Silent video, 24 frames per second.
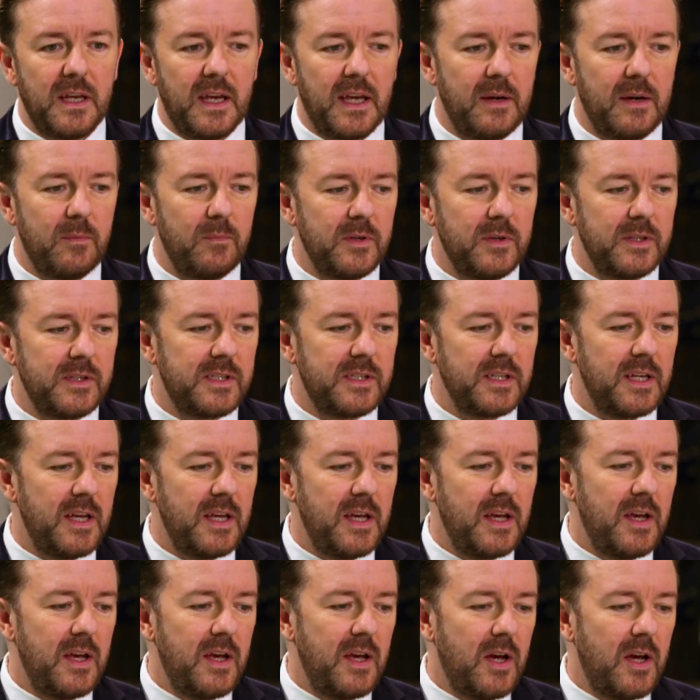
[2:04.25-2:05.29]
It was
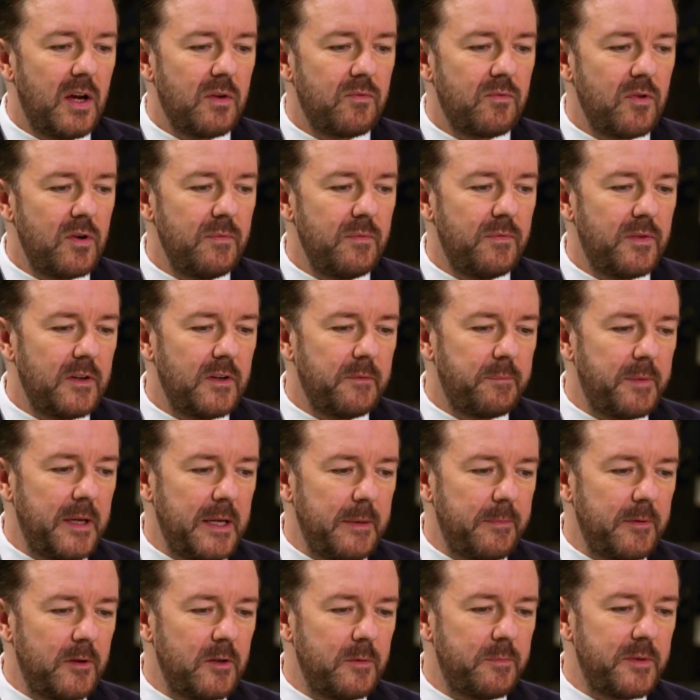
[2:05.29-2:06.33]
a room full of
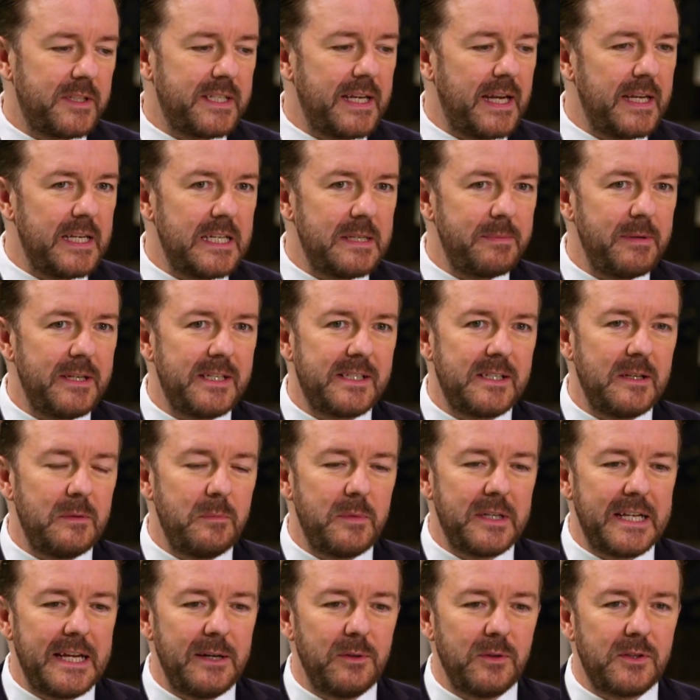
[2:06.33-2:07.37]
people who pretend to be
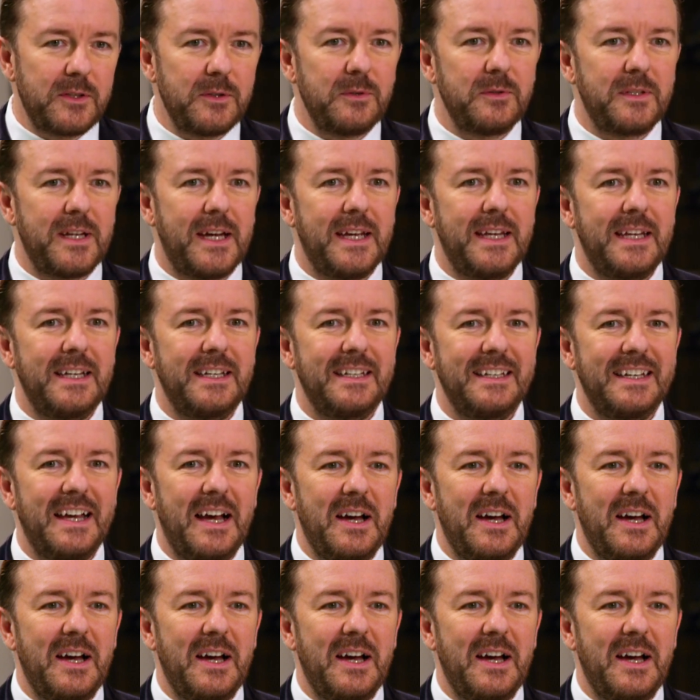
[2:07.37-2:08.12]
someone else all day.